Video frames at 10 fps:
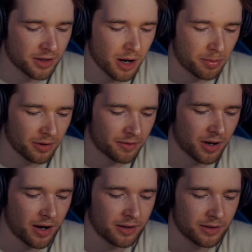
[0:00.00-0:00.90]
couple of
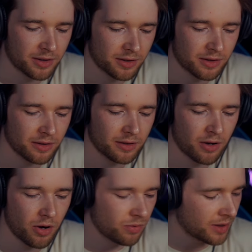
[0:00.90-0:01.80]
cards.
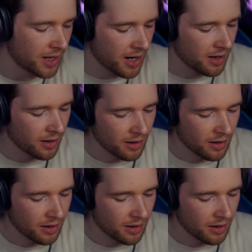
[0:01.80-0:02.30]
Holy.